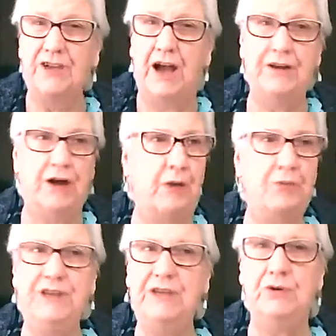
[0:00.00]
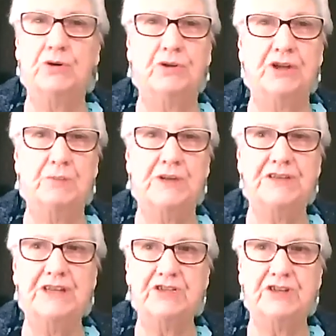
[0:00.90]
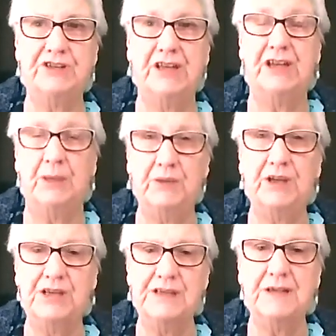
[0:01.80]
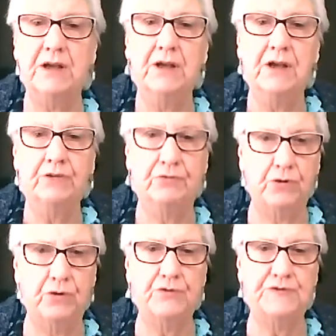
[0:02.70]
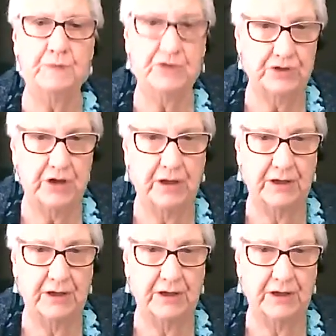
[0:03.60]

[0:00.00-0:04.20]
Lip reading: I wouldn't even call it a meditation technique, but it is through some Shia